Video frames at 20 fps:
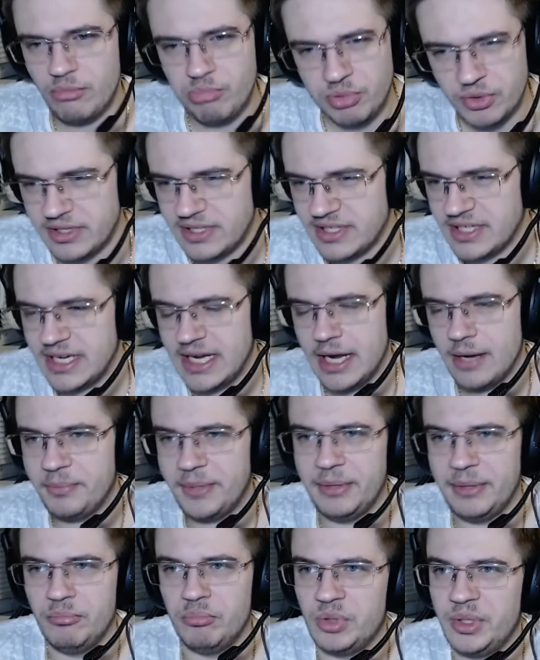but again,
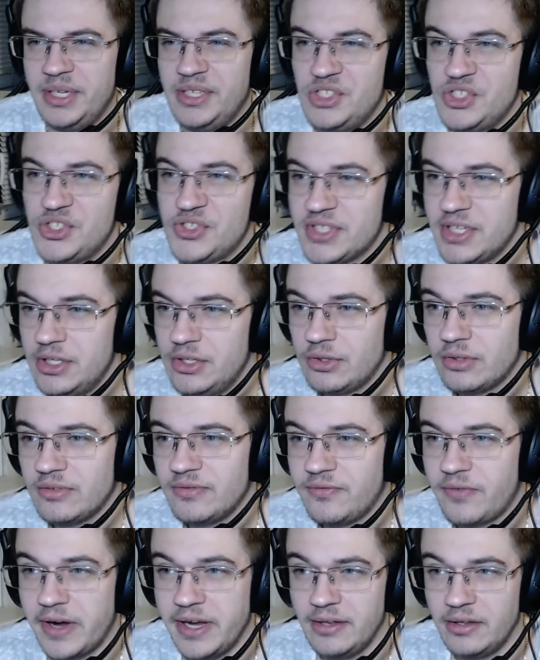my brain just cannot
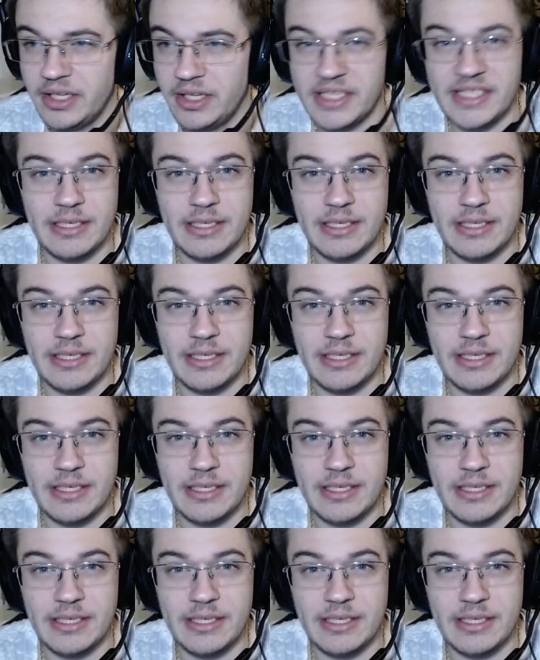find like